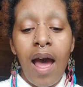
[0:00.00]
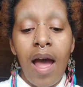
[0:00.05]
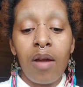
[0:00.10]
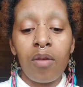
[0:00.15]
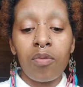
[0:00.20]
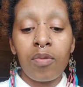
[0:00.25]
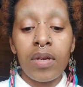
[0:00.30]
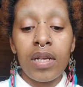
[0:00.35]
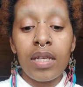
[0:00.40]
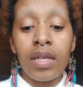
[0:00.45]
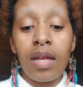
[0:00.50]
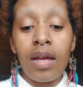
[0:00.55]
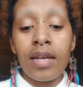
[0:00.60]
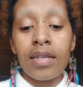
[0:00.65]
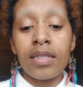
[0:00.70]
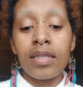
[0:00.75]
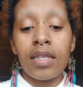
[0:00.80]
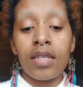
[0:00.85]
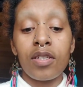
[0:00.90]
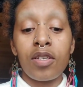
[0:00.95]
I
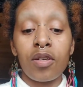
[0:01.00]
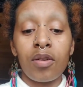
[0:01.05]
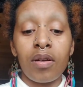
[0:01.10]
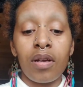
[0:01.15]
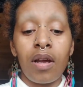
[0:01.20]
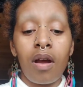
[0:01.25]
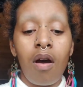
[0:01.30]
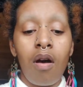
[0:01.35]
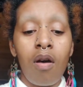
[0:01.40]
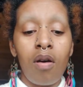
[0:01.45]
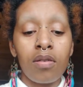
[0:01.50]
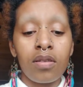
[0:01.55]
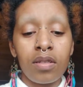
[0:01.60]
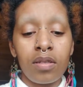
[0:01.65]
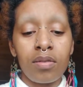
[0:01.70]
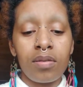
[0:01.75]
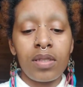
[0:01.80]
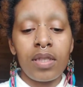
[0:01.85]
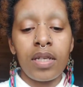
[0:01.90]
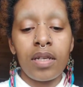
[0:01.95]
realized that during all
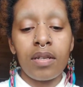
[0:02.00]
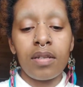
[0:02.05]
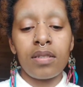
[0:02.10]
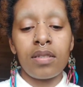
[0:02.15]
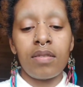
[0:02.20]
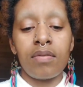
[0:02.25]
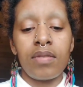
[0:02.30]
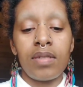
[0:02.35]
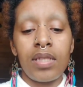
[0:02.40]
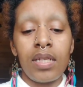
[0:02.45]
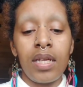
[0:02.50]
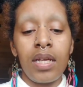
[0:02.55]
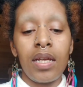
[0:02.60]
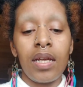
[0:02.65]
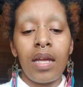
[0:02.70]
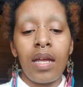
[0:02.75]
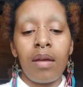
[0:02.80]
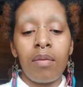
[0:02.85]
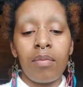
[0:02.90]
those years of seeing